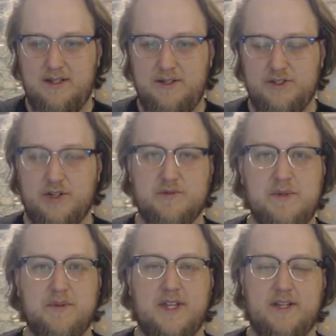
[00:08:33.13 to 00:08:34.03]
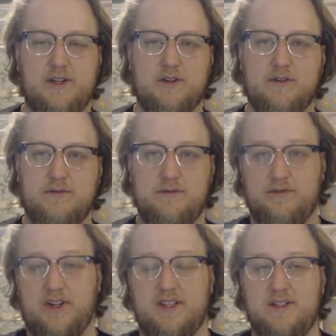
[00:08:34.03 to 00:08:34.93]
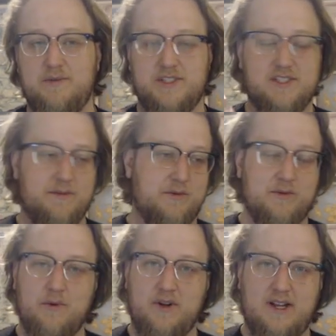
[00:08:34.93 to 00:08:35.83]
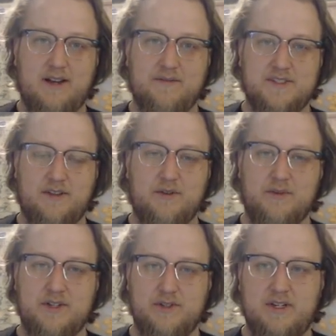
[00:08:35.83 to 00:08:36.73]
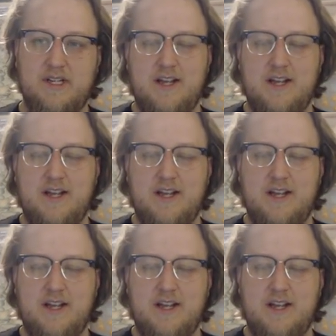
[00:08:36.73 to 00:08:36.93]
shows people that you're friendly, which is something we want out of a Southern restaurant.